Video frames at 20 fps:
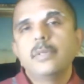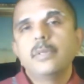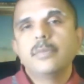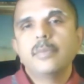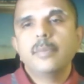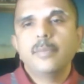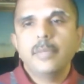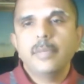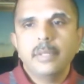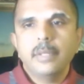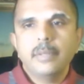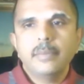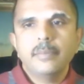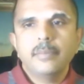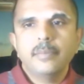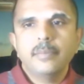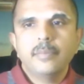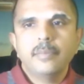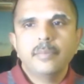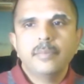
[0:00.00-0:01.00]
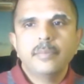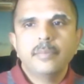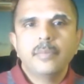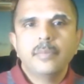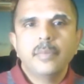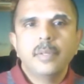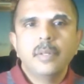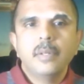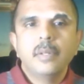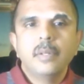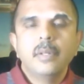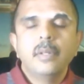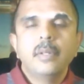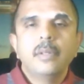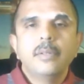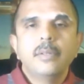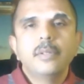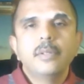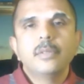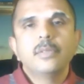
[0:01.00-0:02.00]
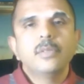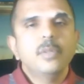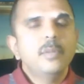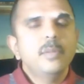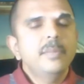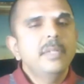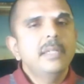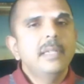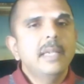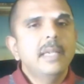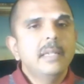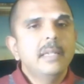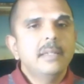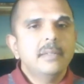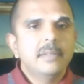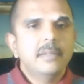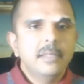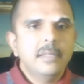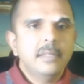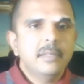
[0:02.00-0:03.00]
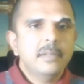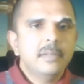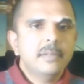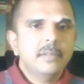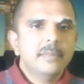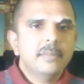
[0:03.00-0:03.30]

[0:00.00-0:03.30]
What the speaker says: from there, there's so many galaxies.